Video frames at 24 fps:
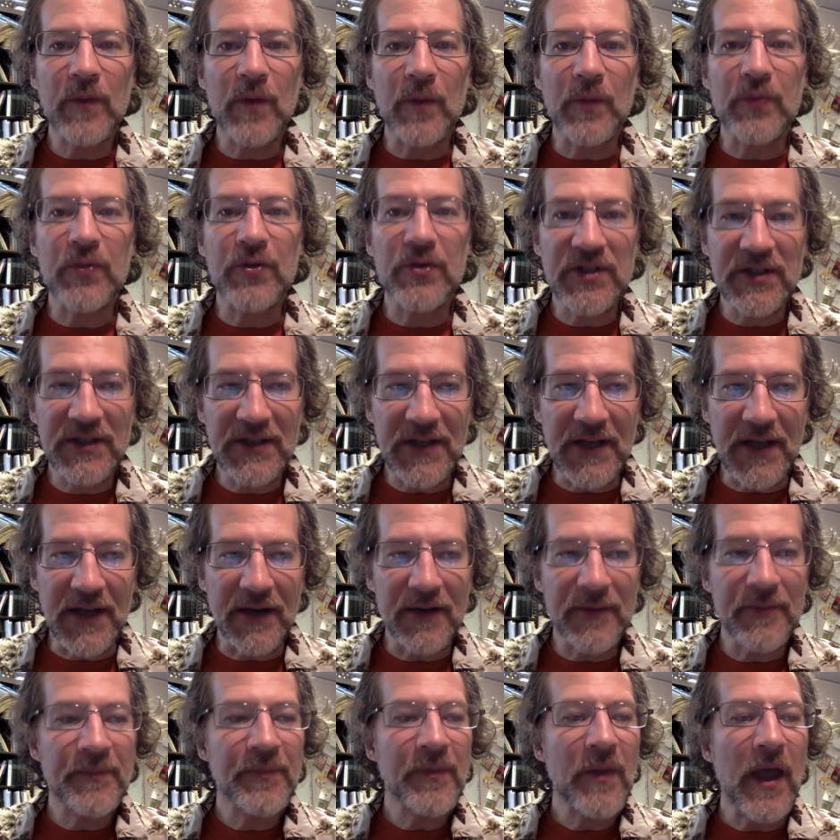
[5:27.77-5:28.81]

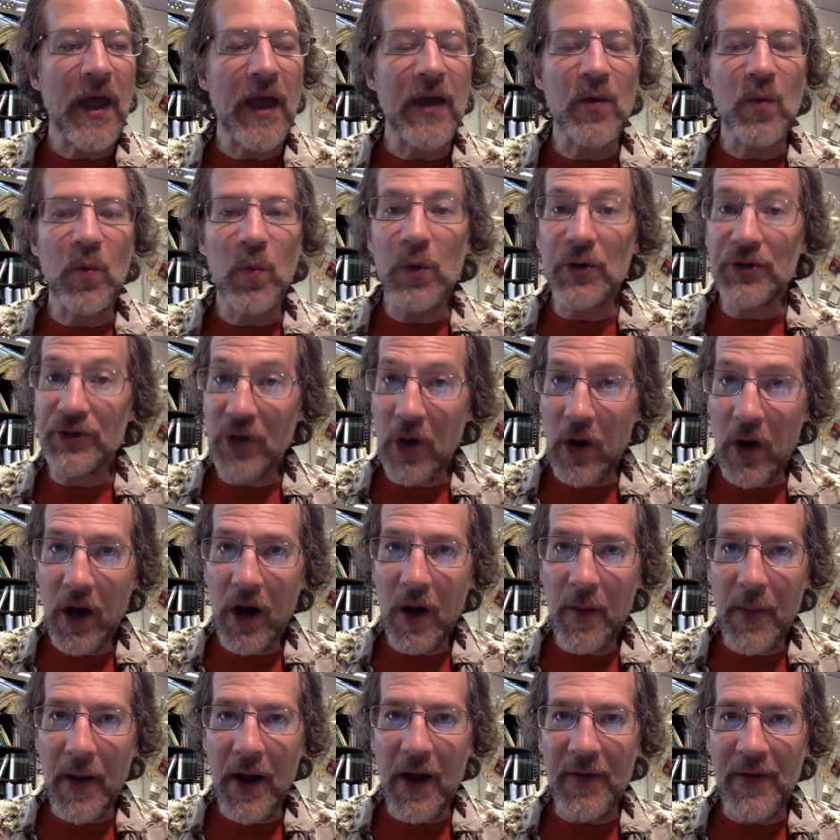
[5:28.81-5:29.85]
proceed, and we'll talk
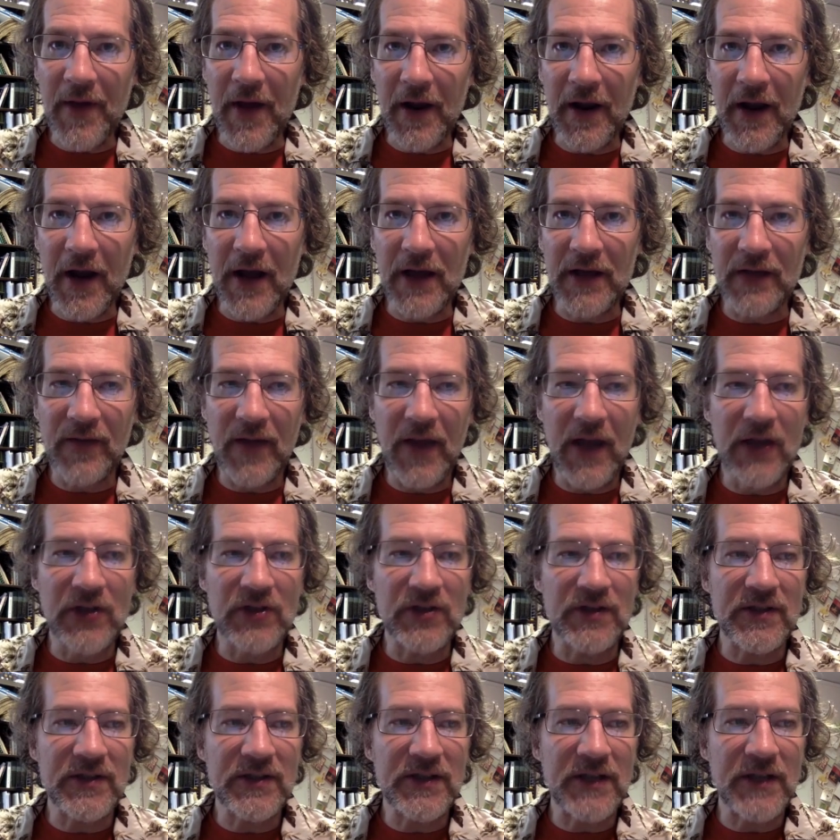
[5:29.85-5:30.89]
about that kind of
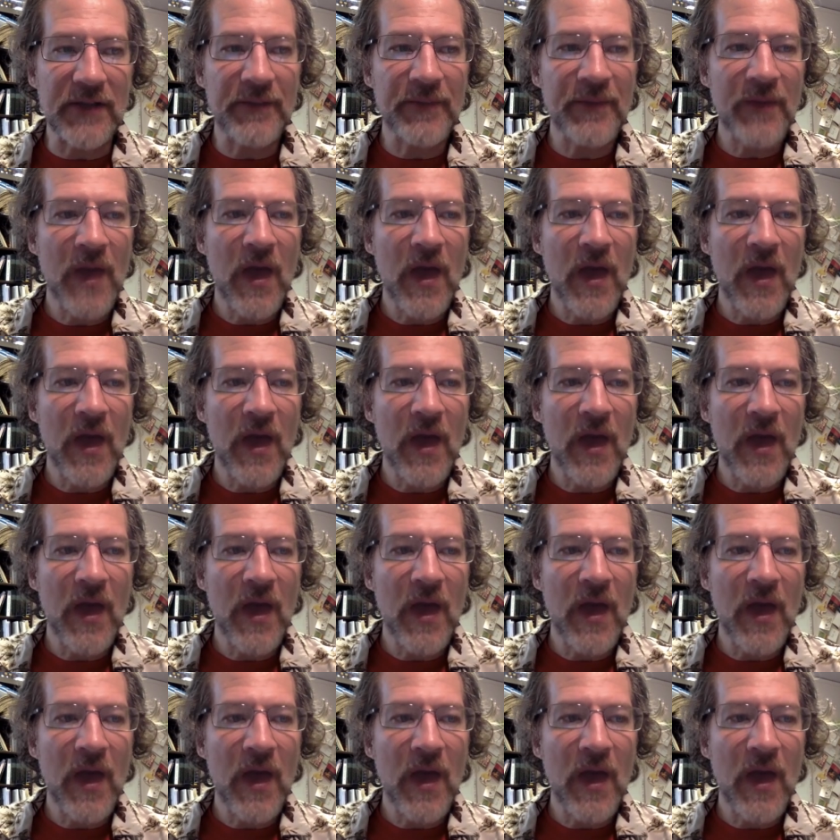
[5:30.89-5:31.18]
agency.